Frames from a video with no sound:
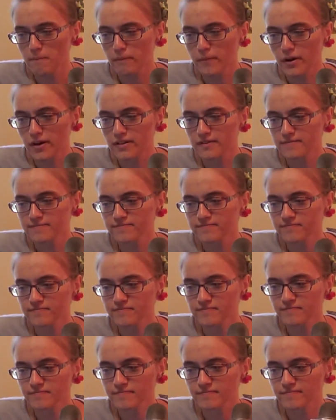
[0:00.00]
But
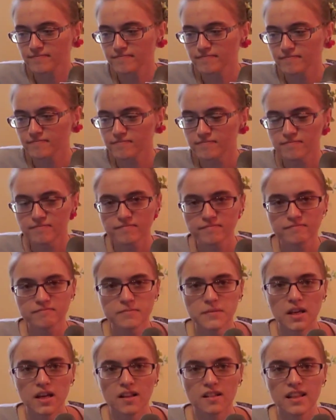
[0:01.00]

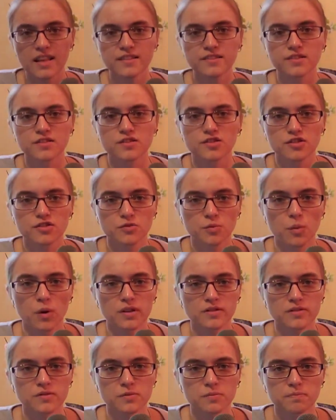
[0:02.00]
Alexis just
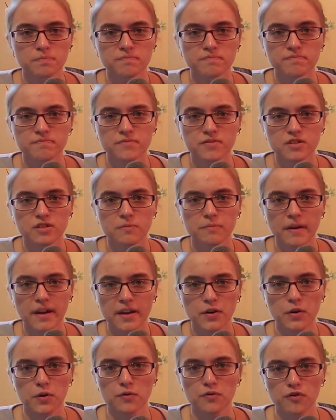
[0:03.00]
wants to make
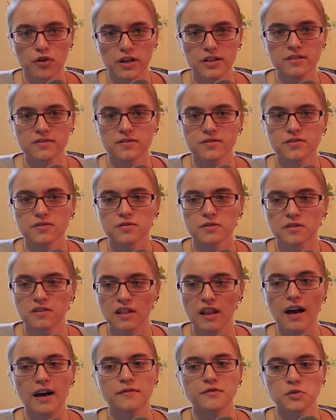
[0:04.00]
her friends'
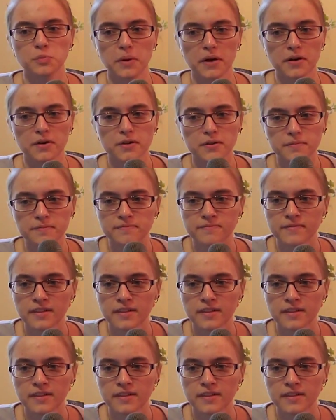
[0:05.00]
lives better.